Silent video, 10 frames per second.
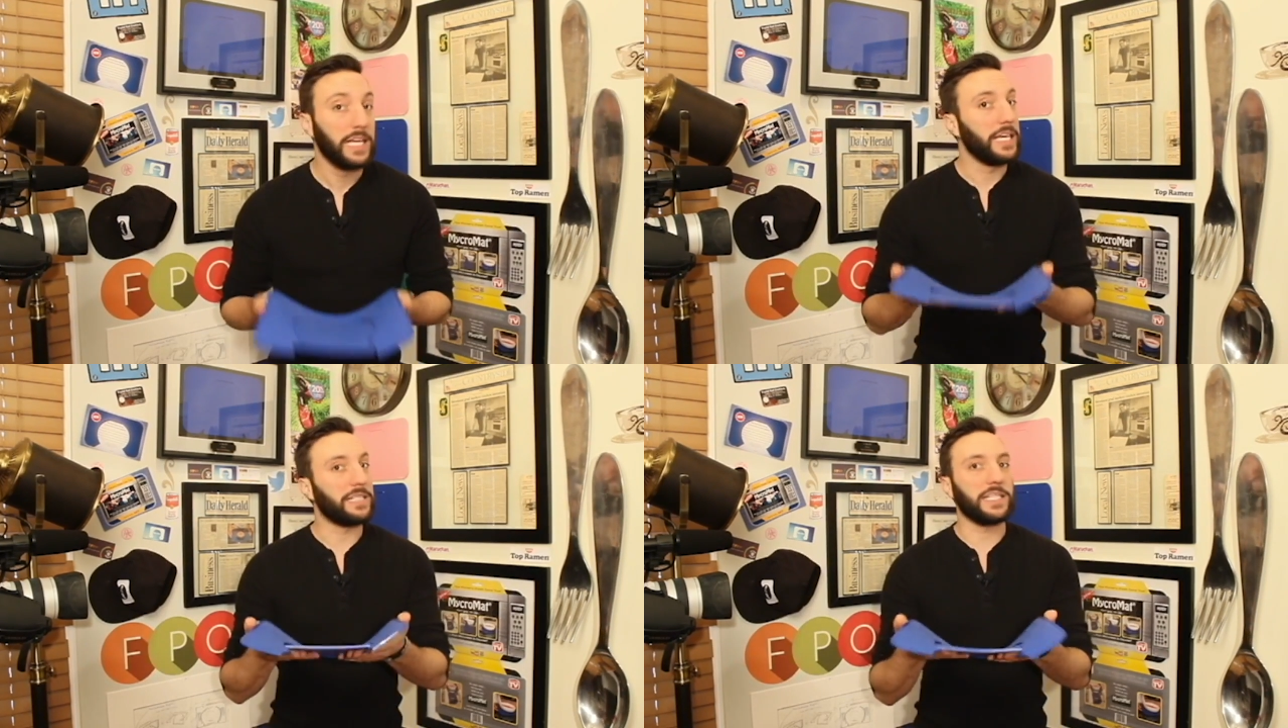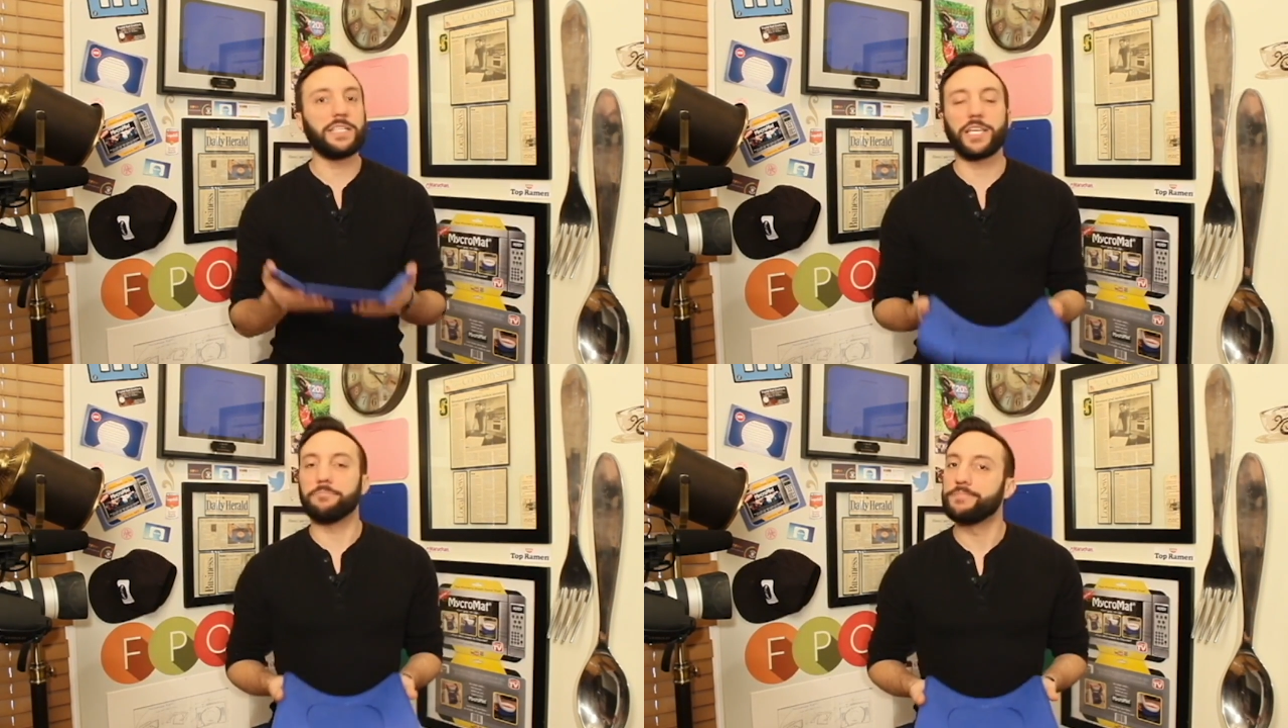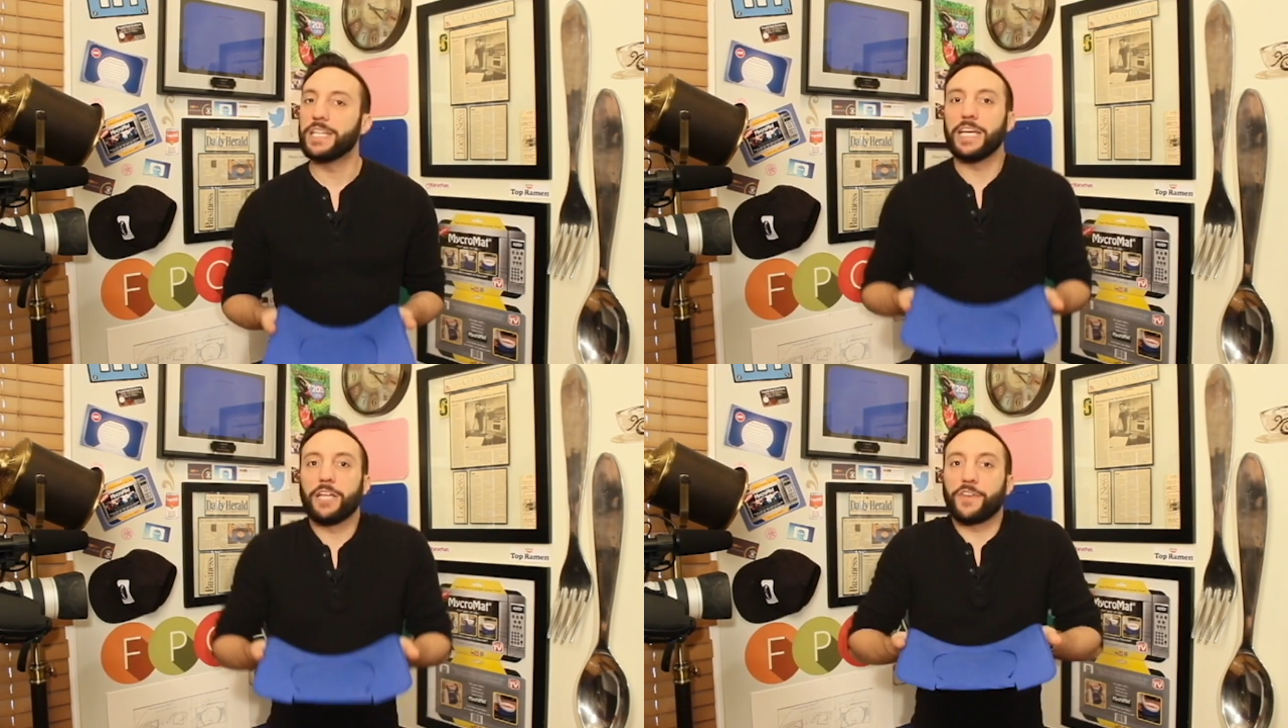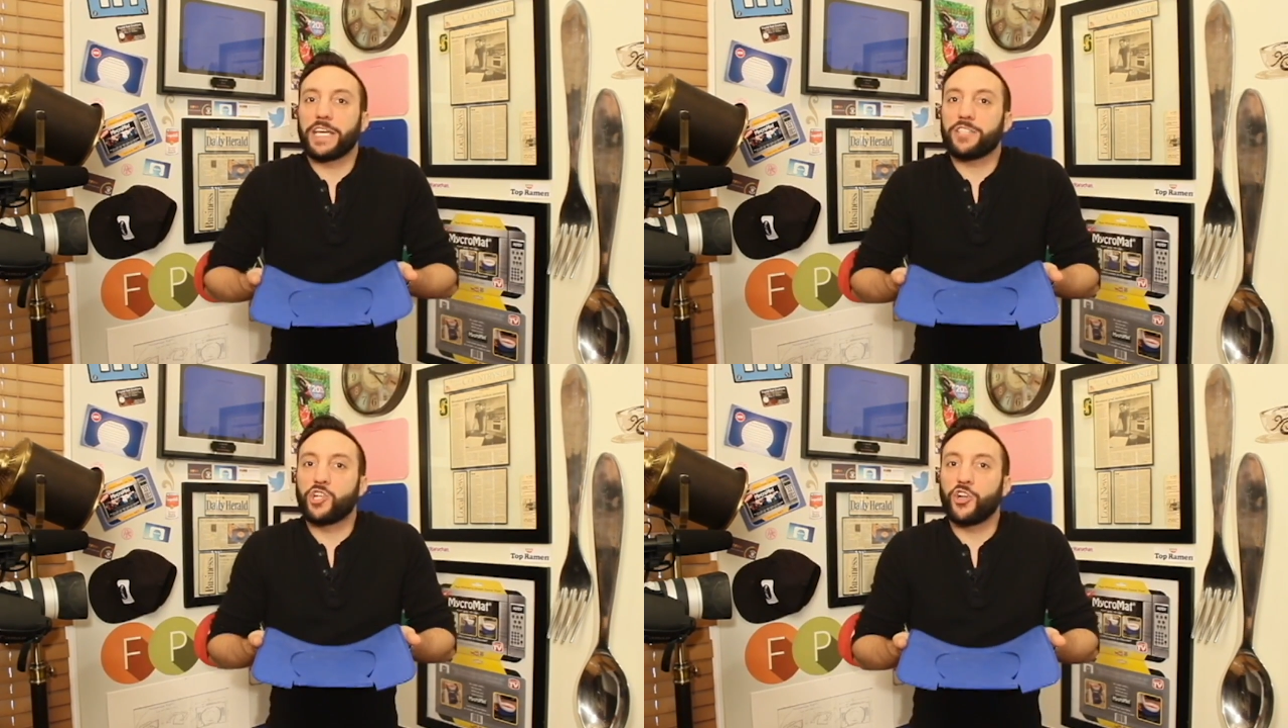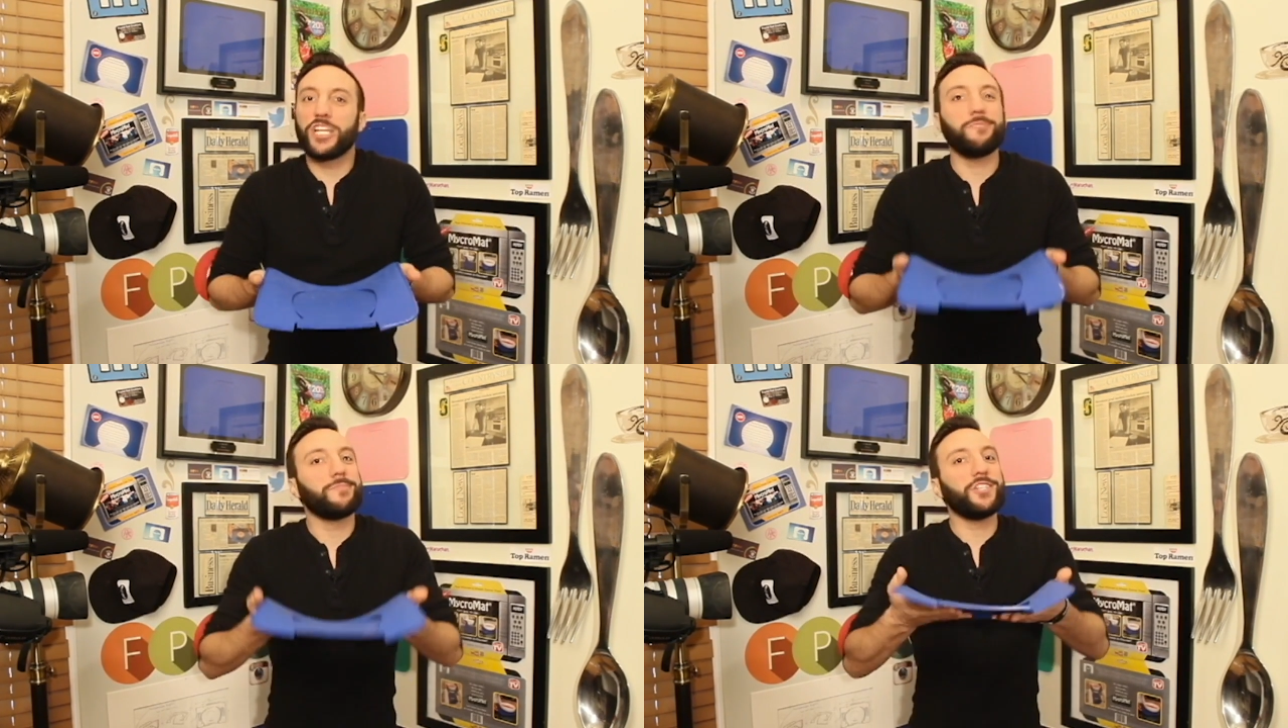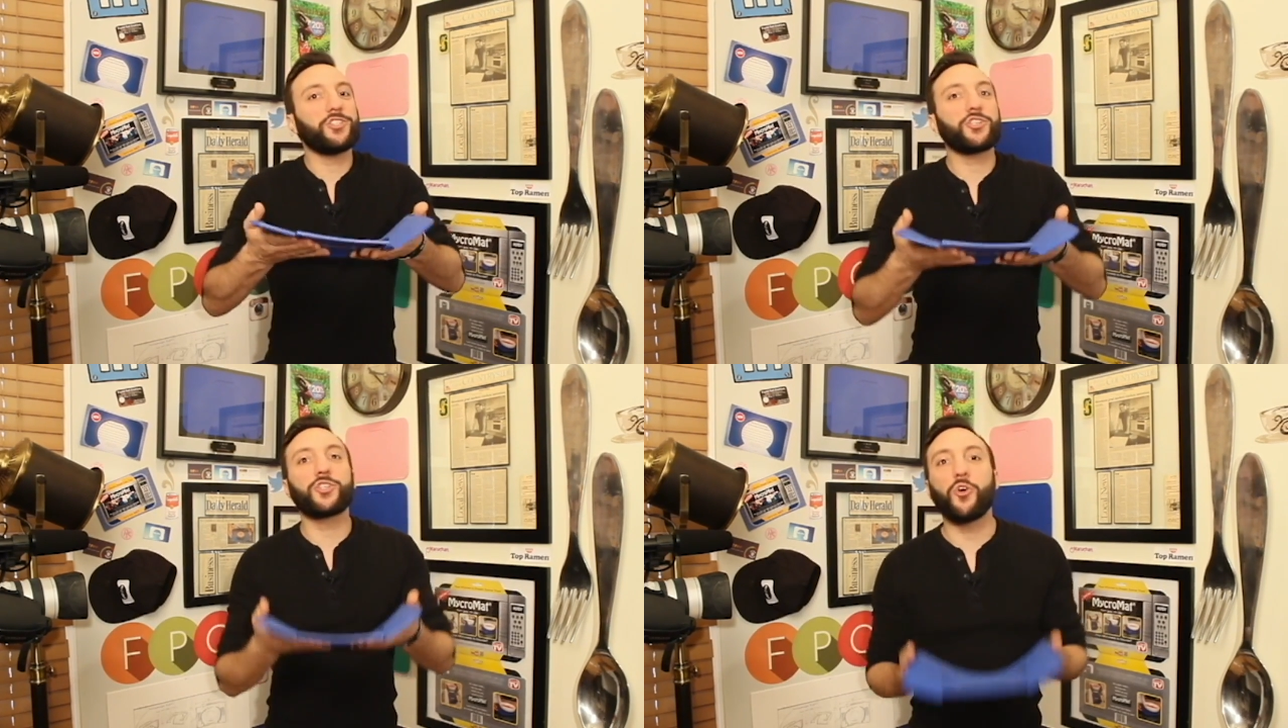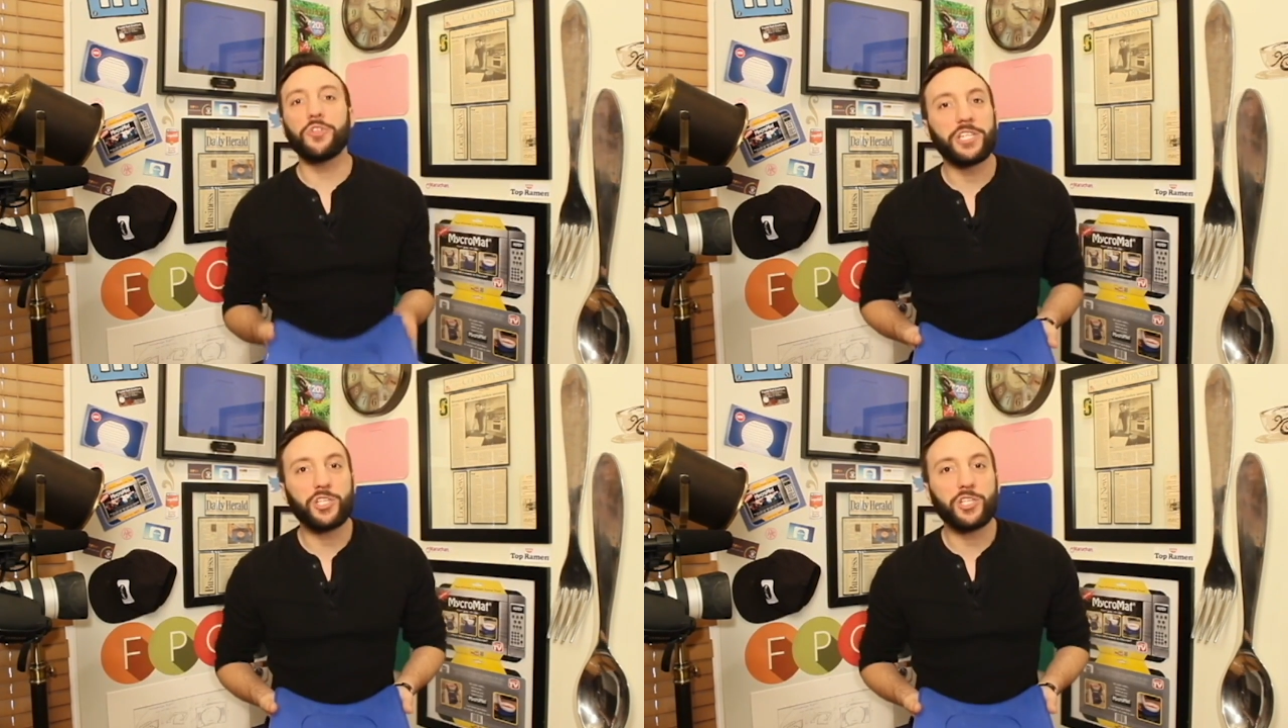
It's easy. If it gets dirty, you just throw it in the